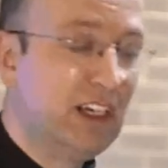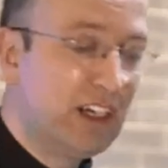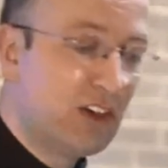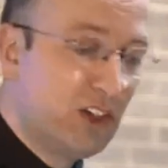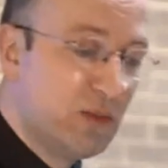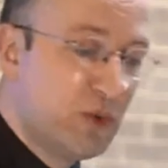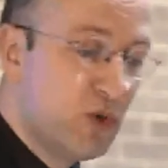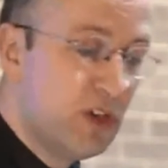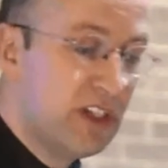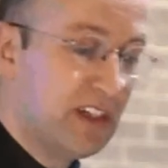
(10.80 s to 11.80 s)
He got all the
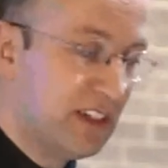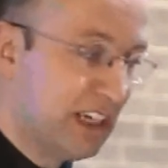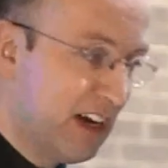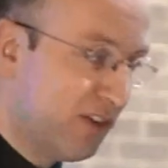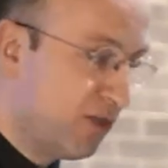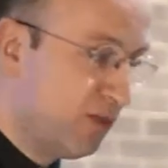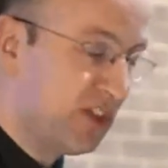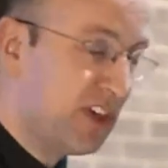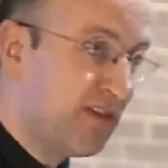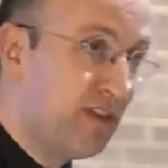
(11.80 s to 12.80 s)
poor. They said, have your
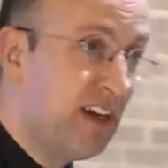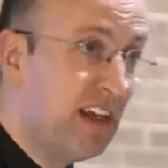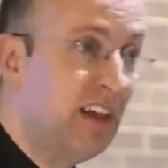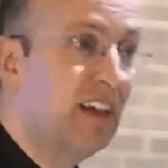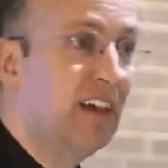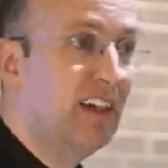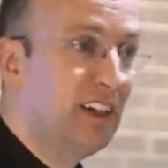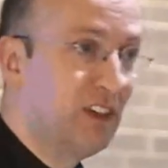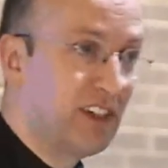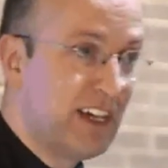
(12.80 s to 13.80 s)
stuff ready,
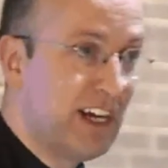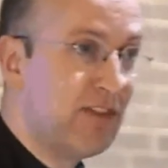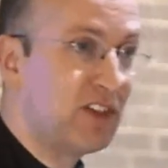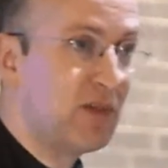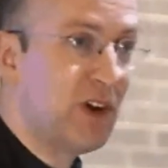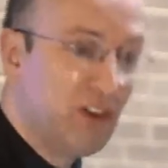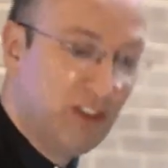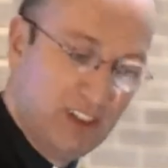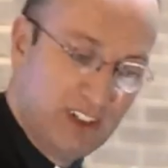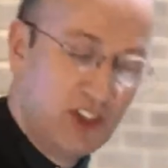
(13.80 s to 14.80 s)
the day after
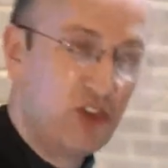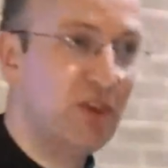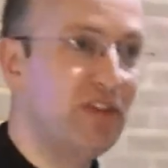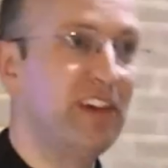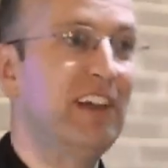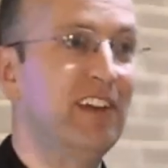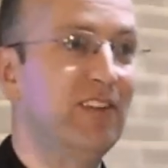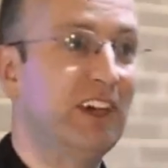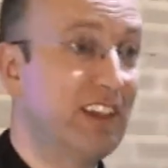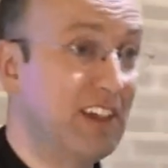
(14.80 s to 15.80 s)
tomorrow, you're moving in.
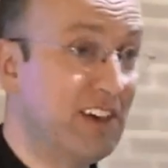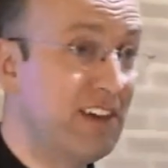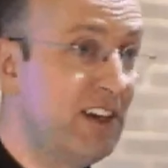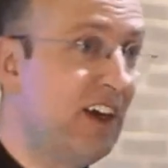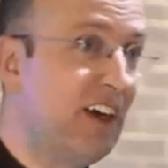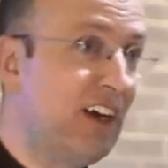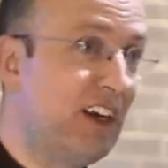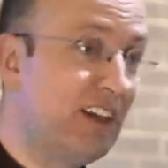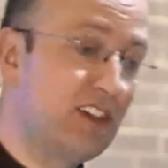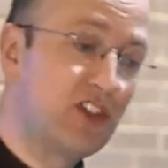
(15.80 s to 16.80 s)
And they did.
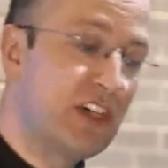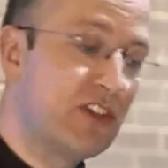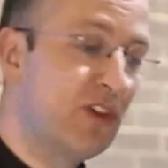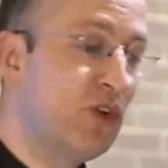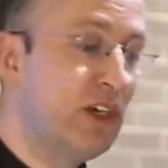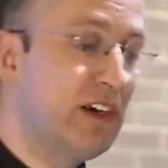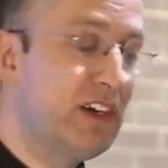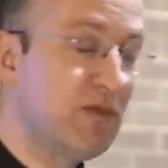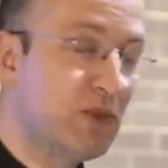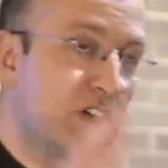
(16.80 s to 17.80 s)
And he changed the whole
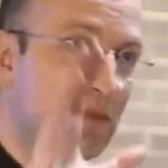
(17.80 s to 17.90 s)
area, put